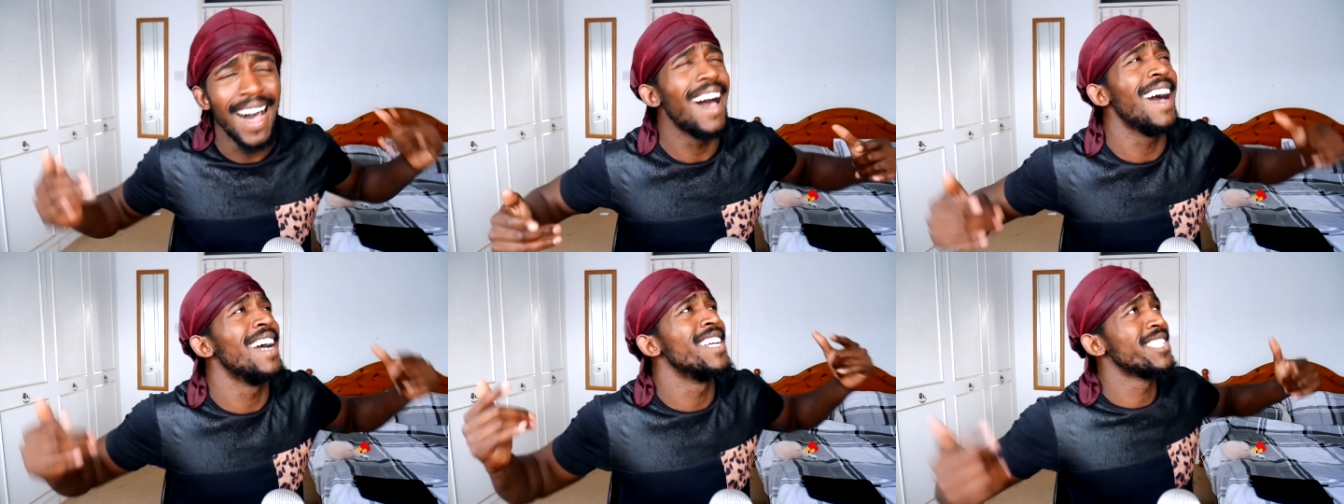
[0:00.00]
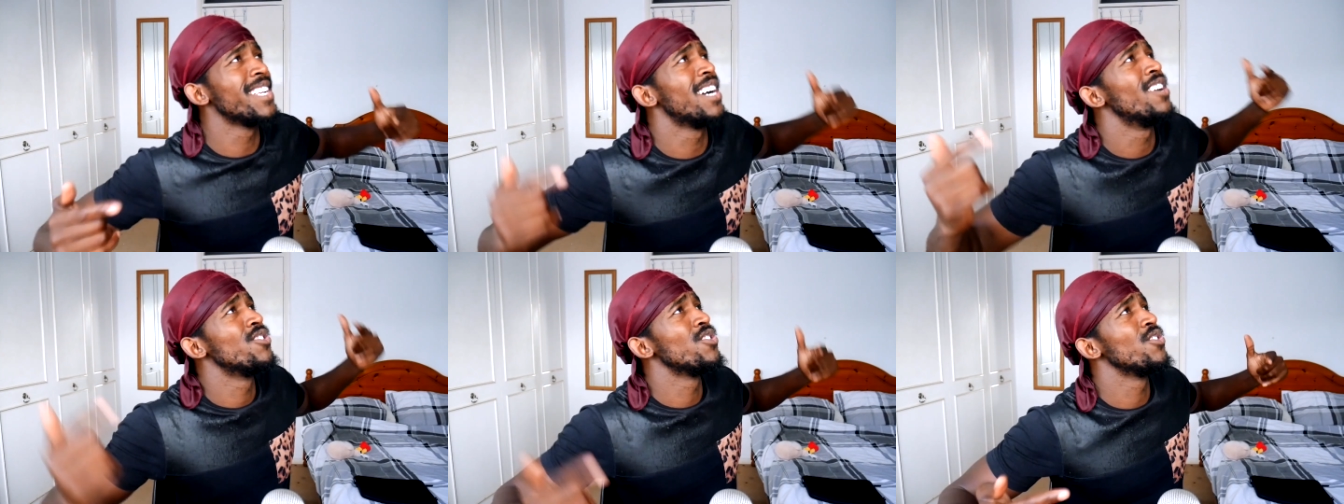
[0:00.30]
I
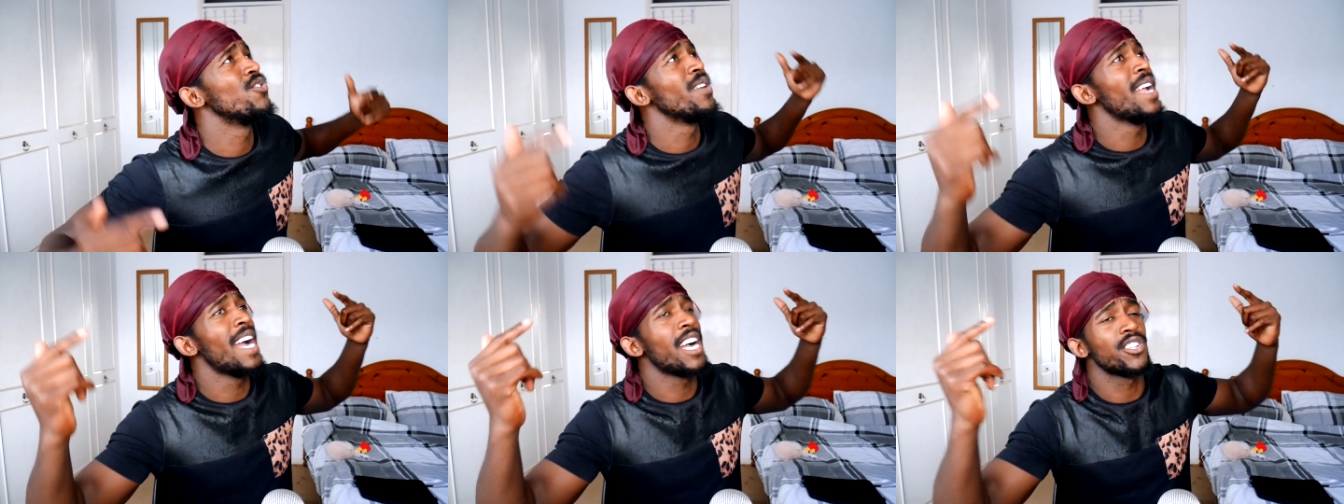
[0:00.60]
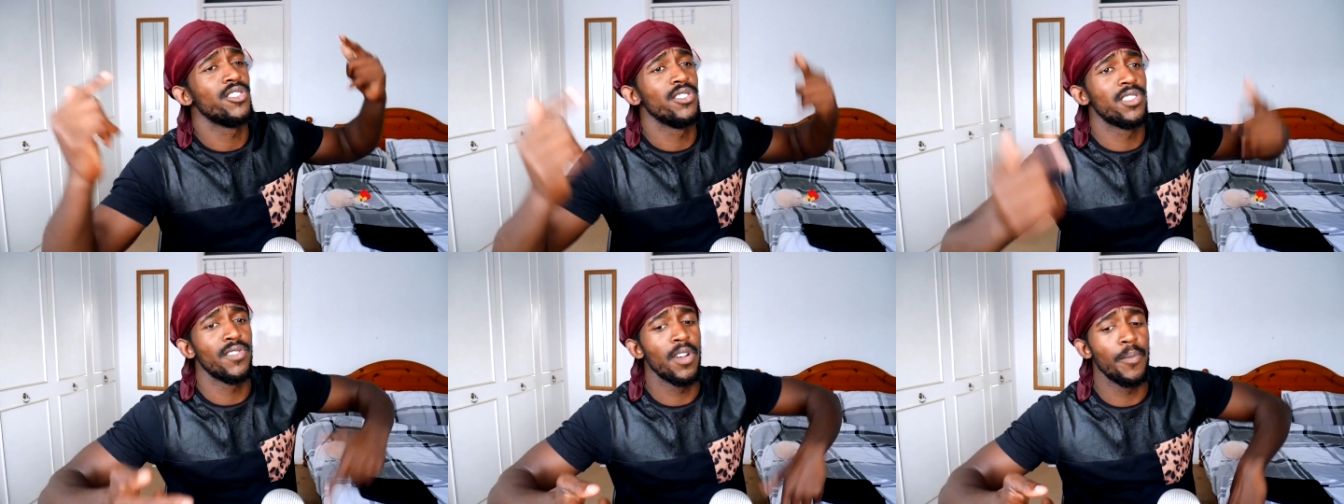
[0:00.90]
shall do
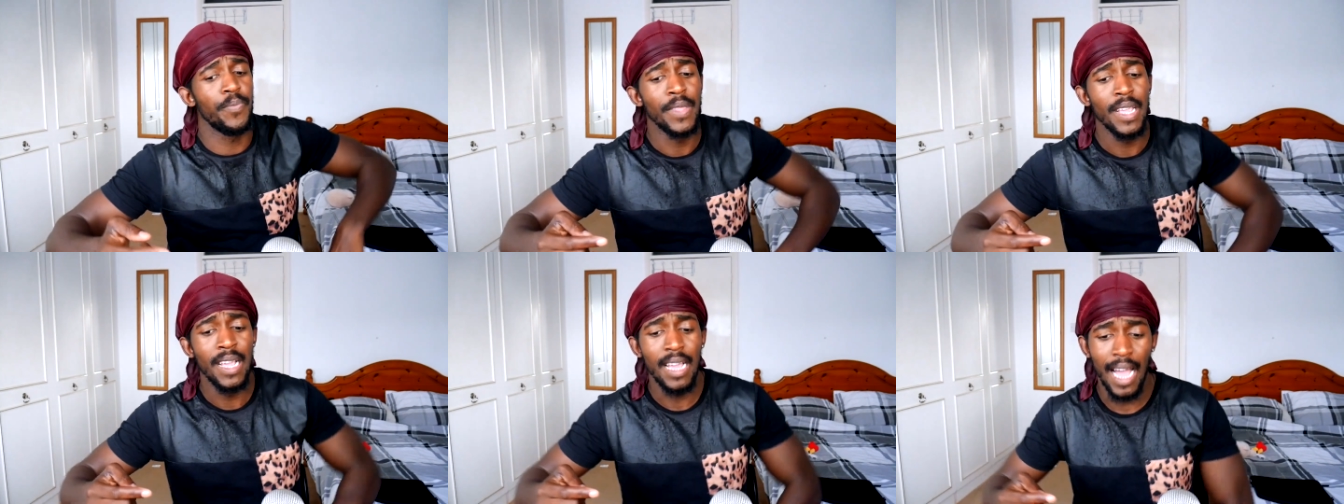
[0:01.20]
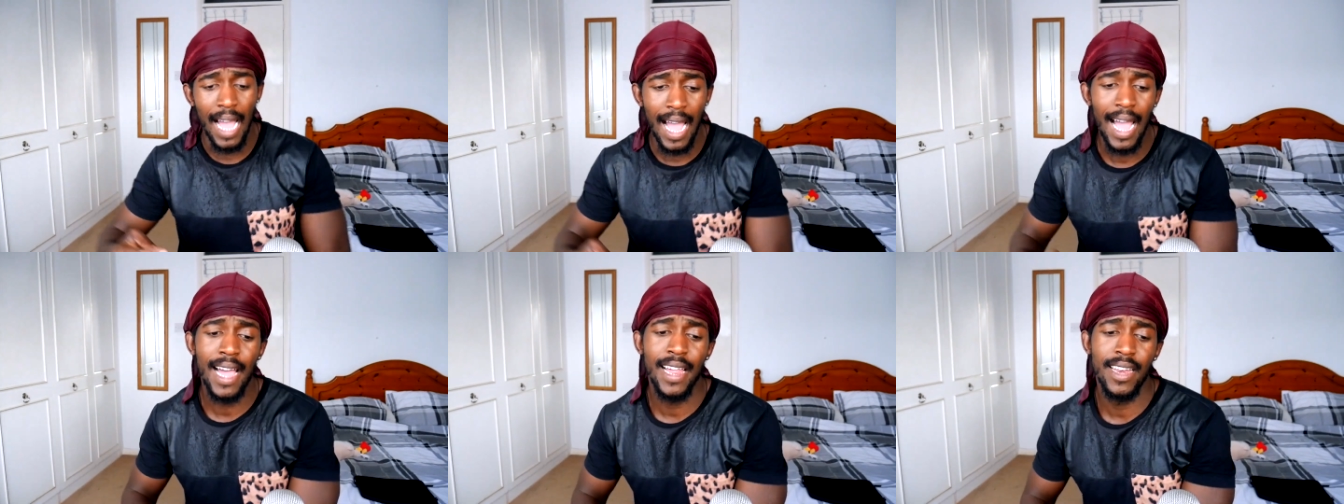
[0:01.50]
reaction to them,
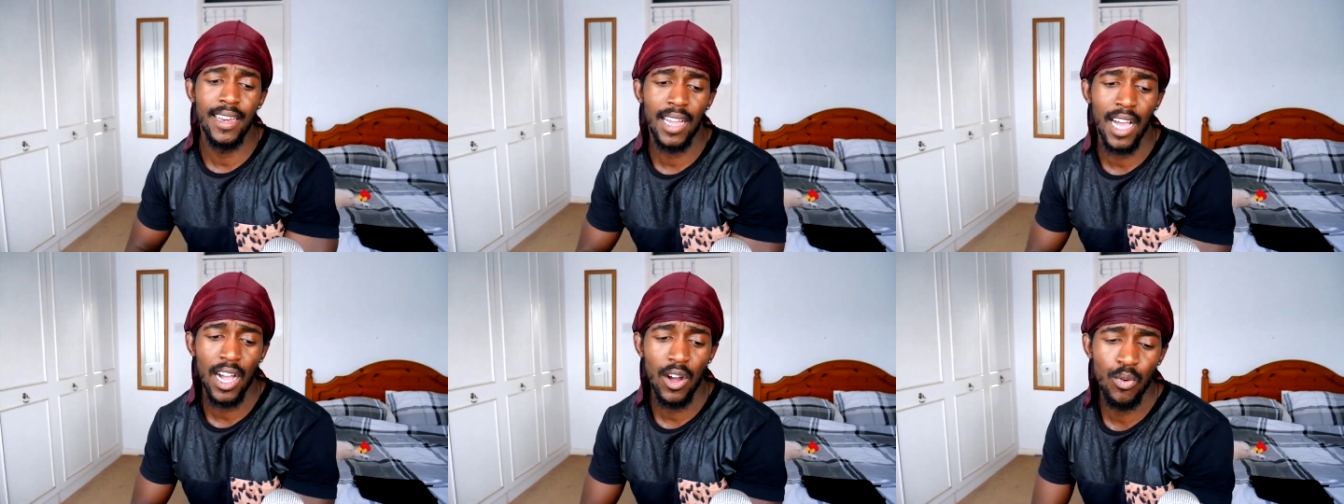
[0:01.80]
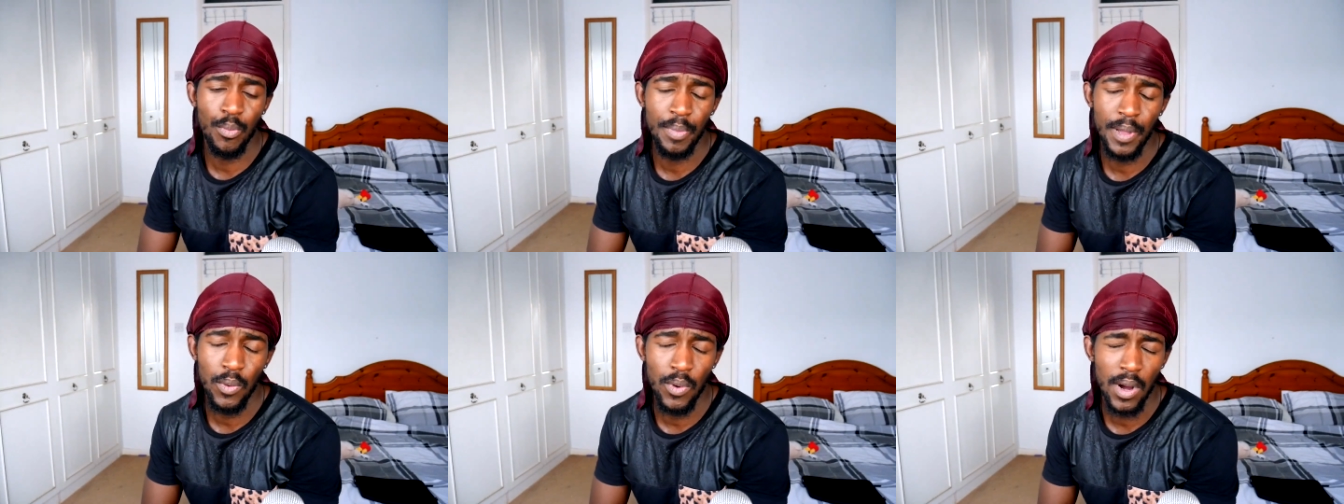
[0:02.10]
and I
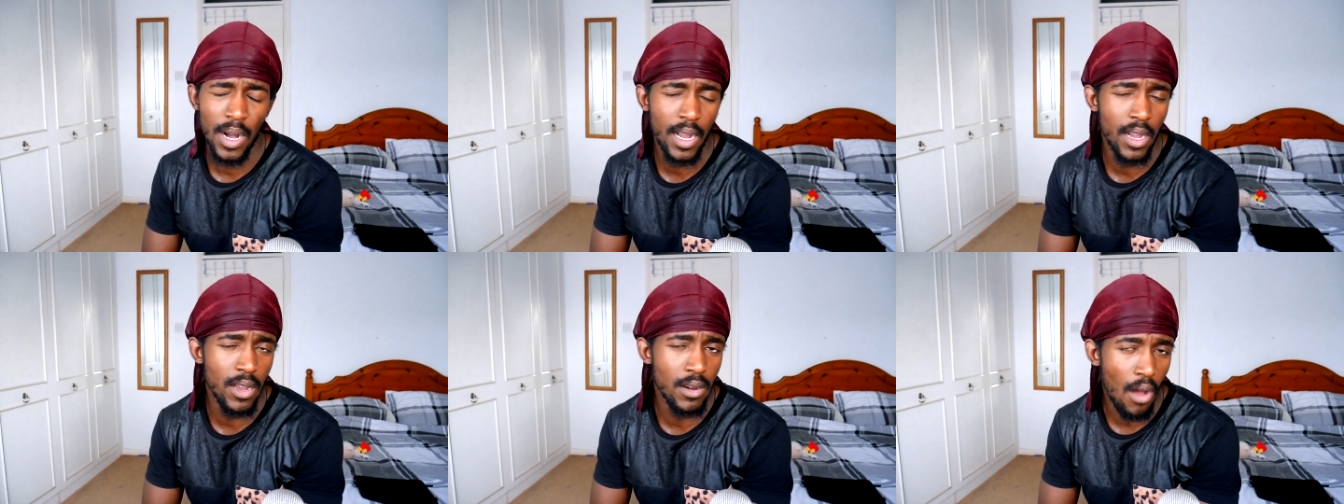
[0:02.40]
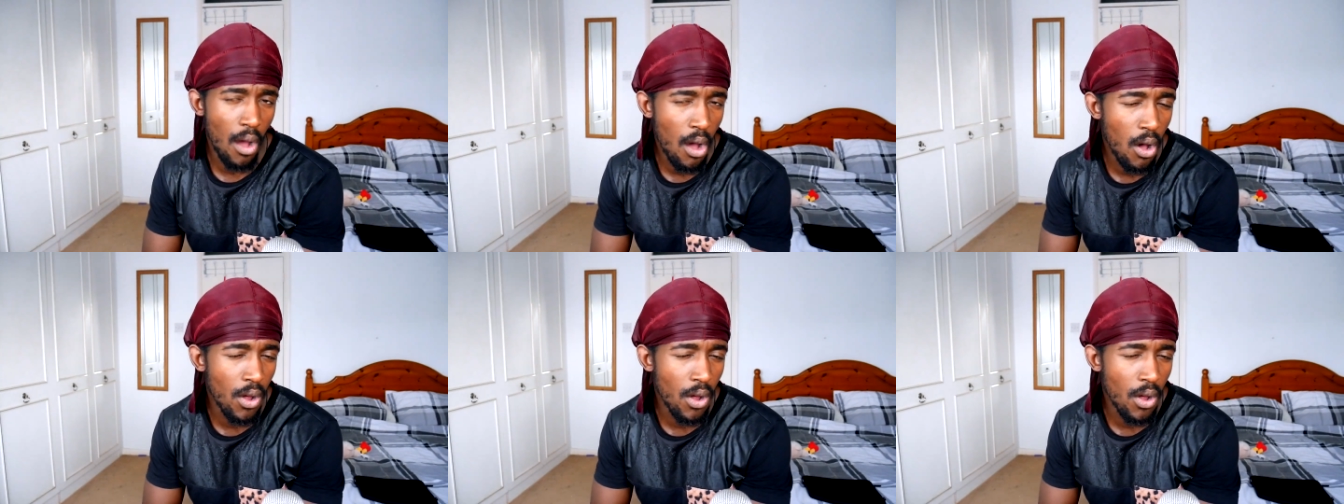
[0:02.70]
will be working